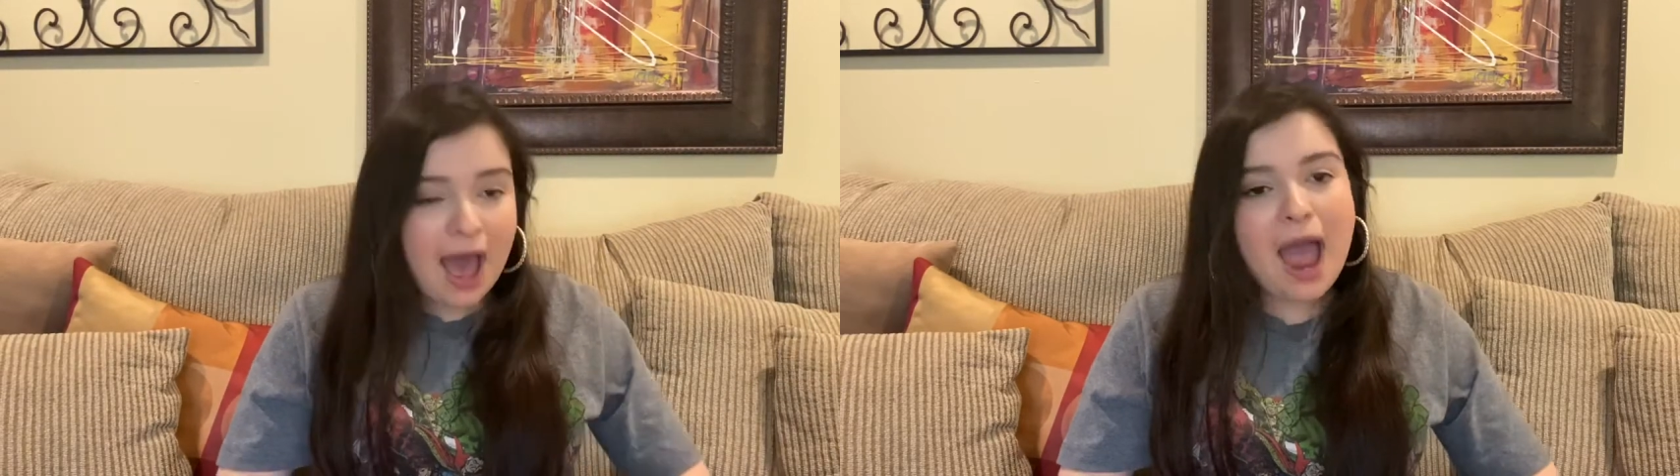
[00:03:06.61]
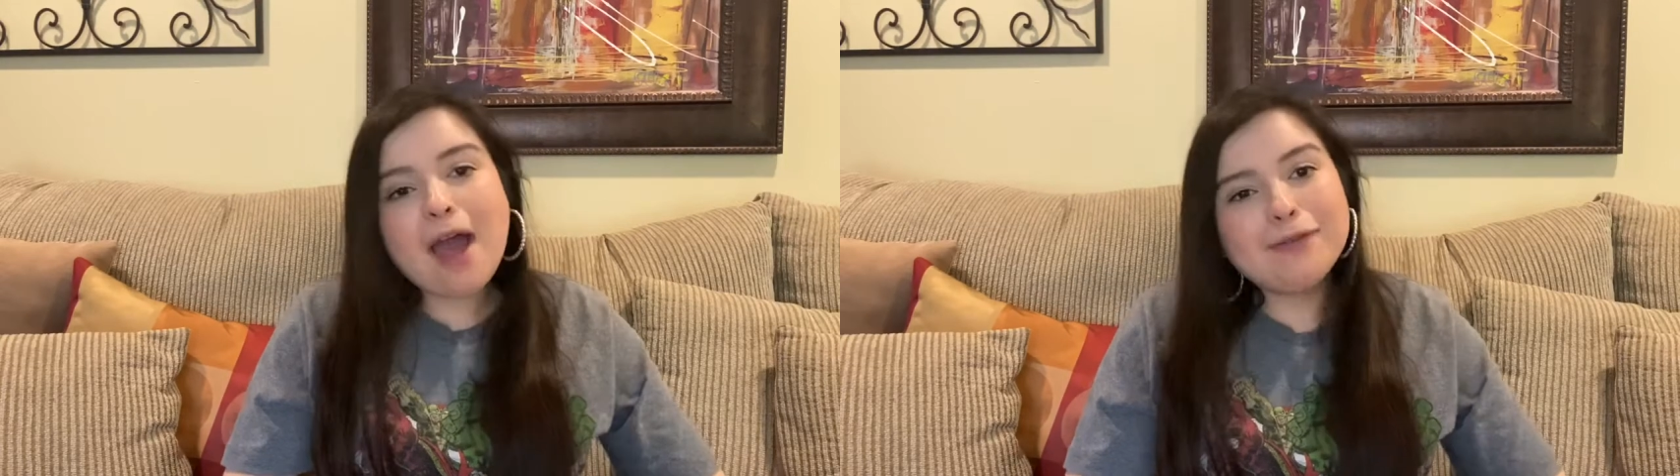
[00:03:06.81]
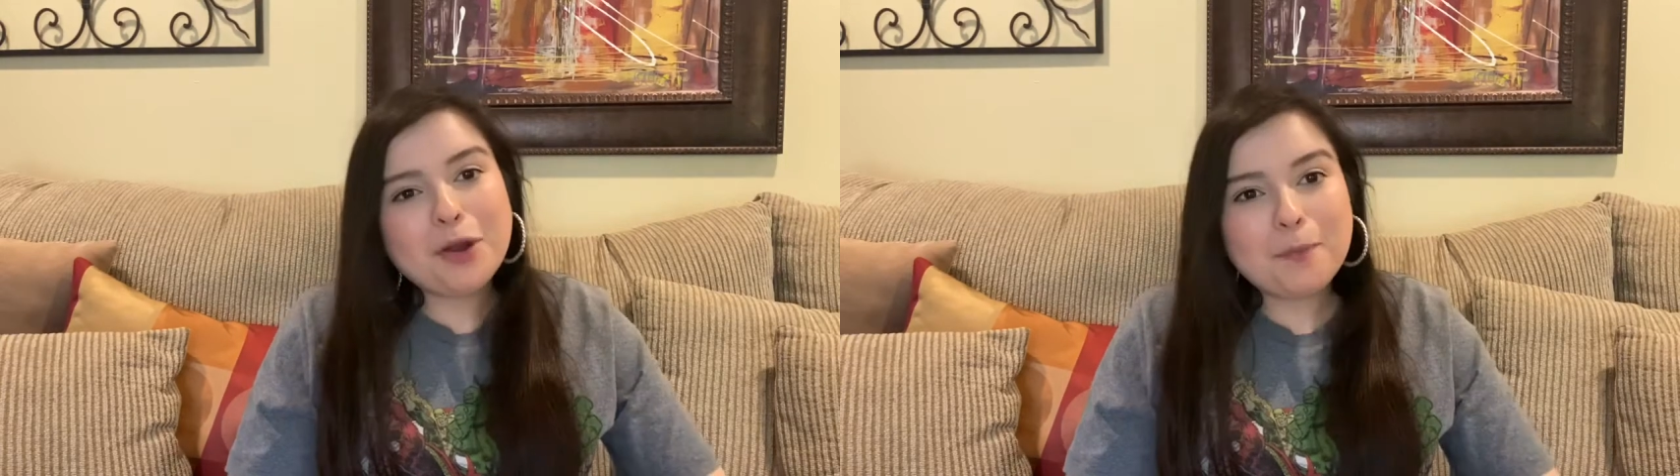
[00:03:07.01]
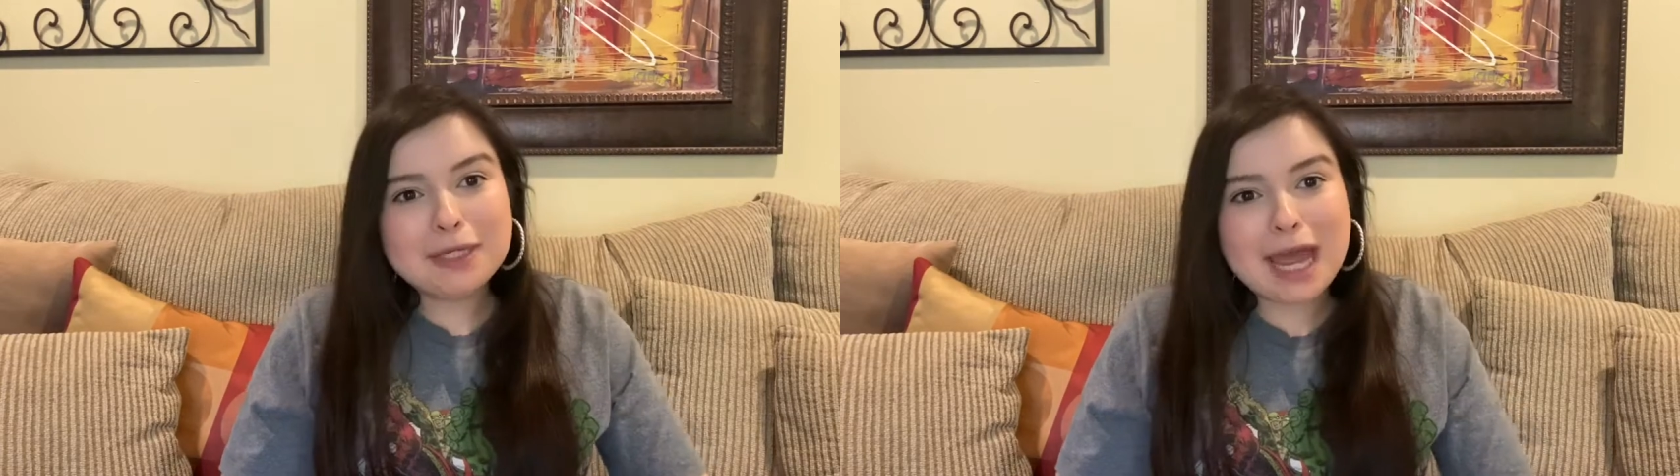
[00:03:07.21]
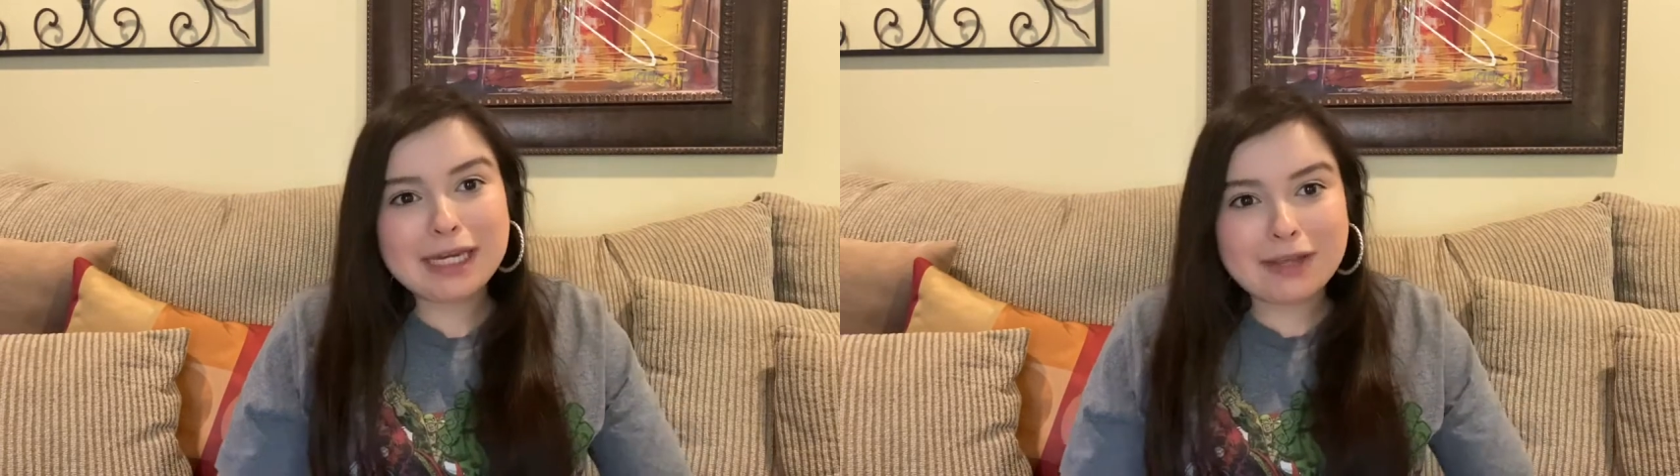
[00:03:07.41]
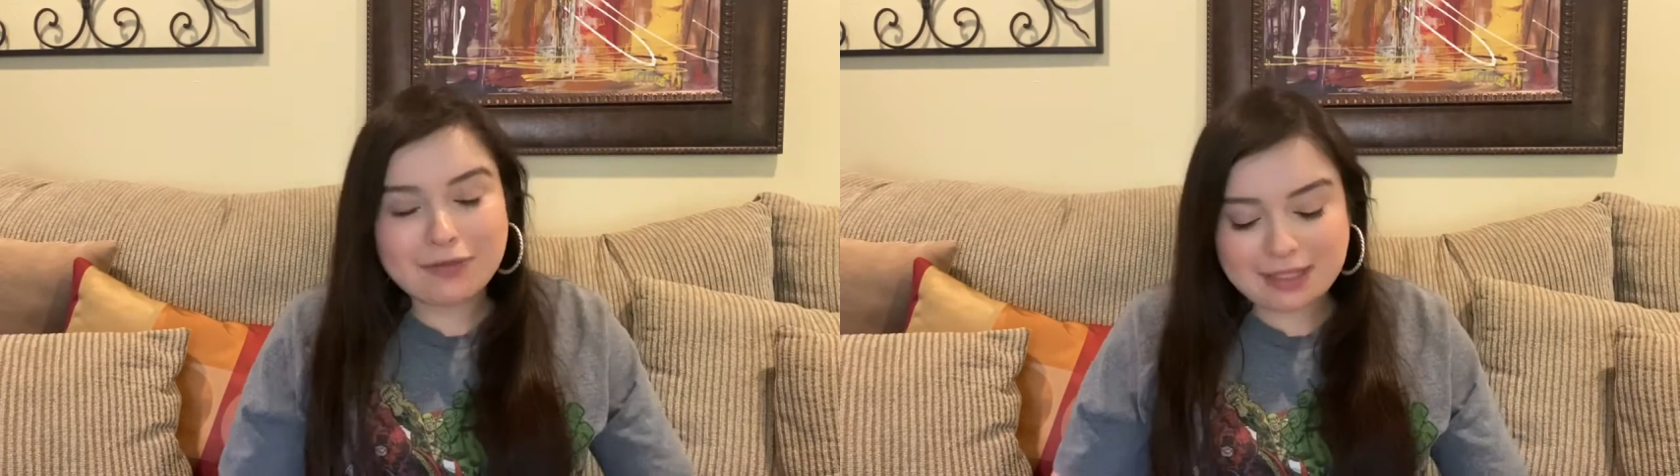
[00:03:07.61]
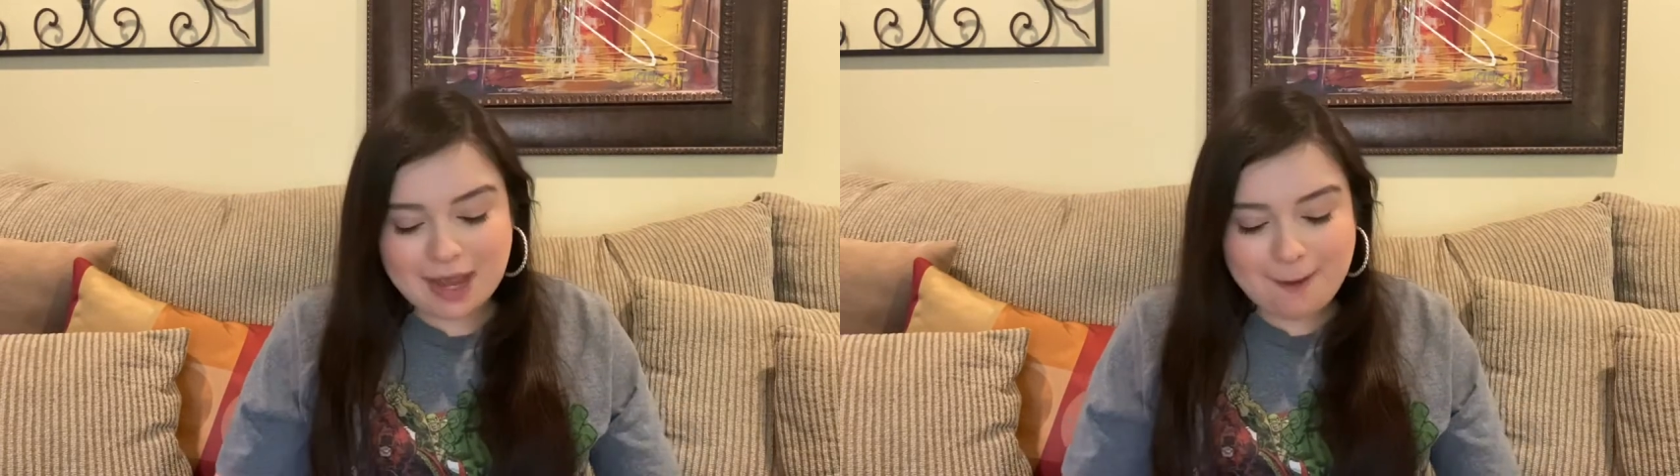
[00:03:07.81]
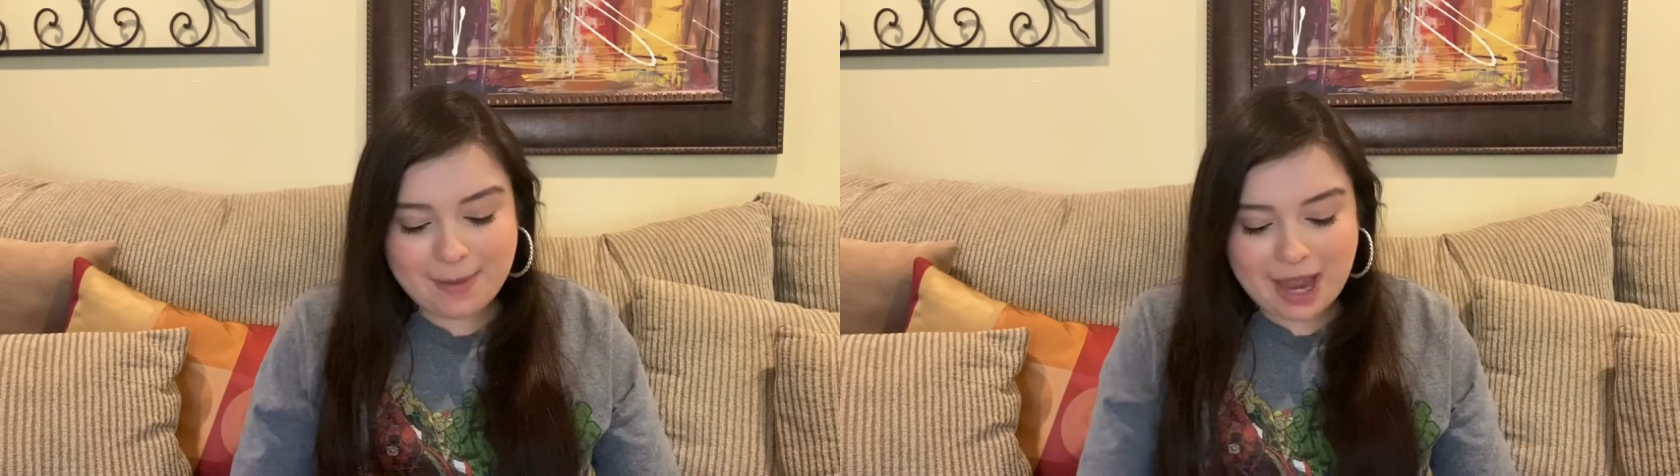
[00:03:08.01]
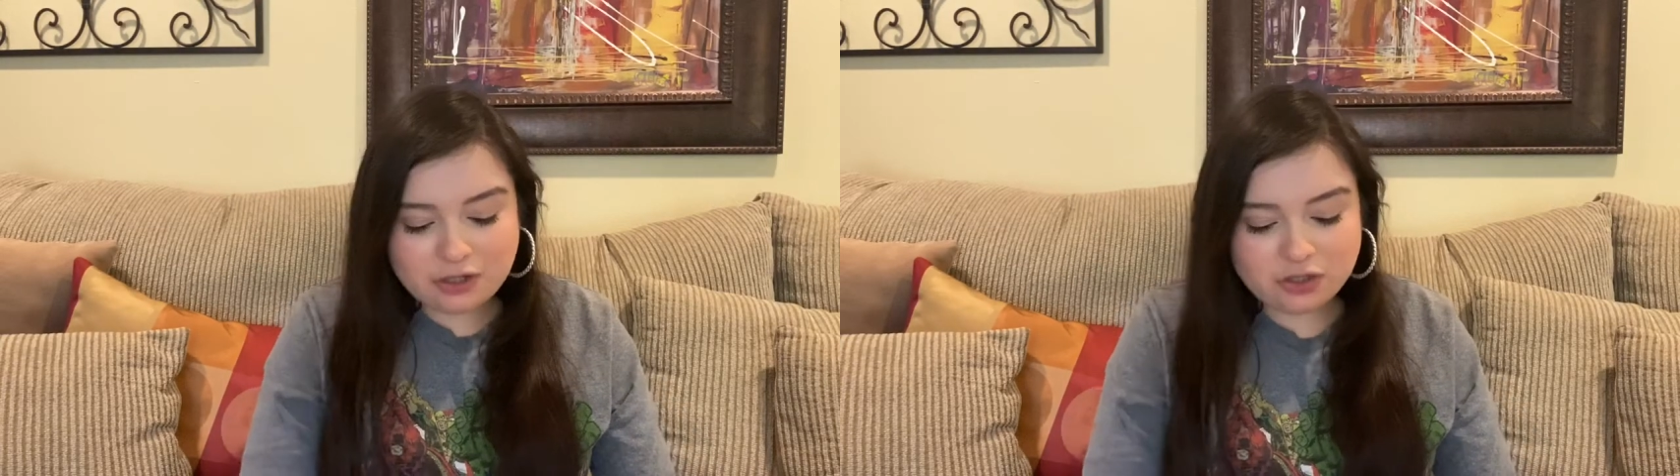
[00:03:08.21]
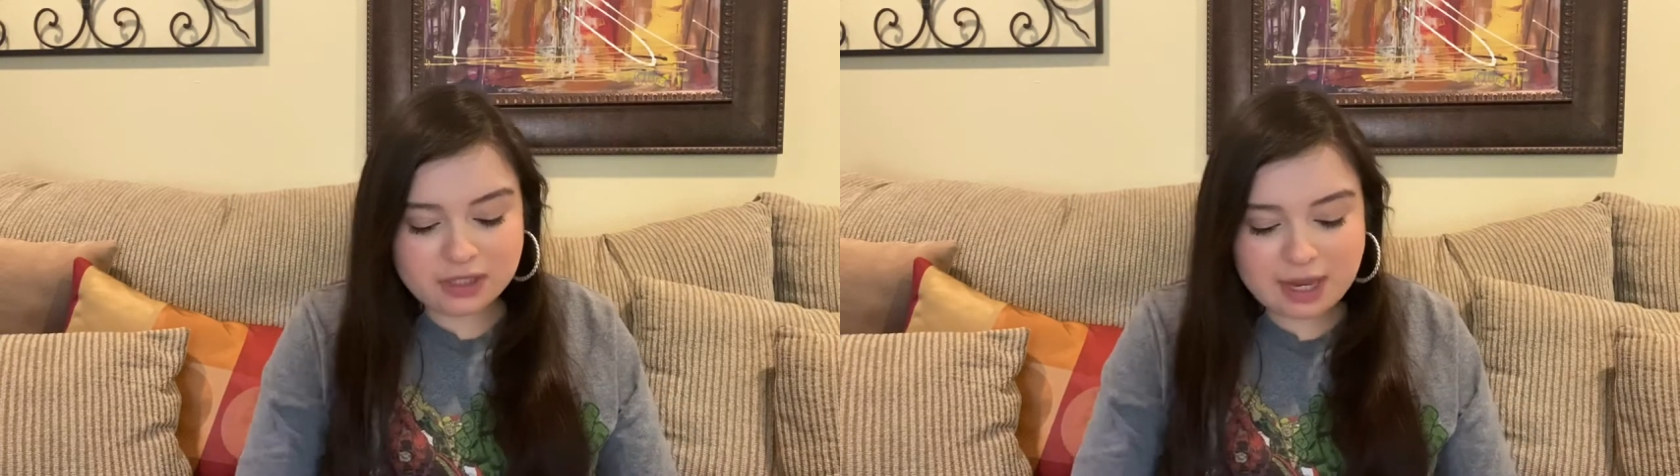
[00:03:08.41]
I haven't opened any of this up,
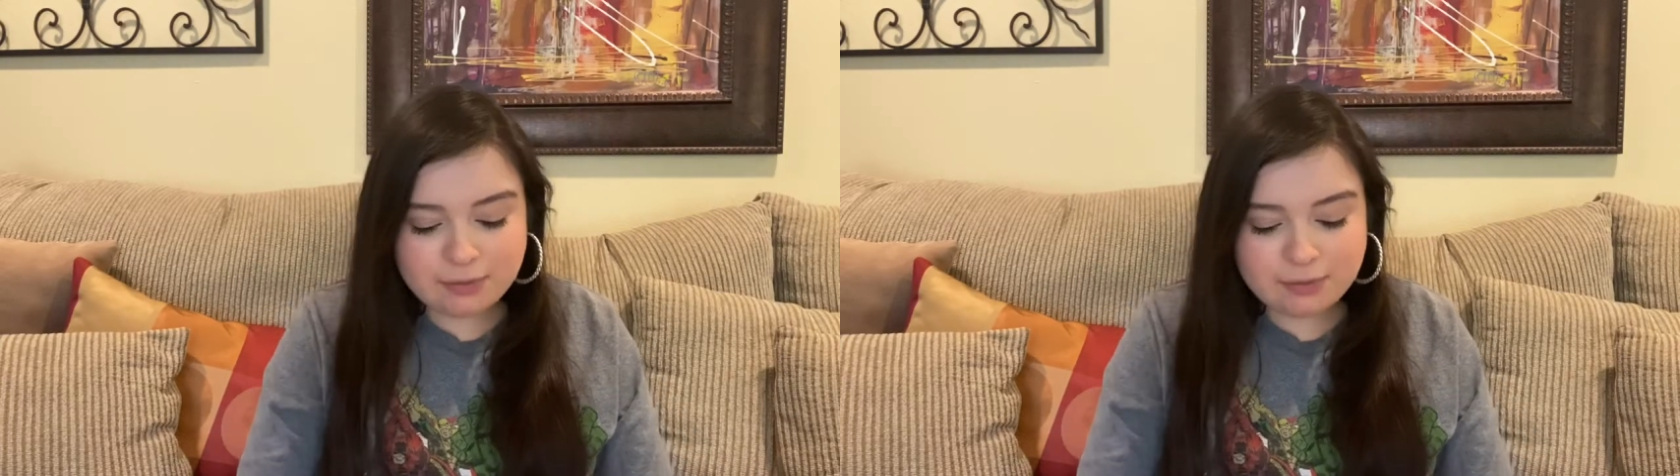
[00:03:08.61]
actually.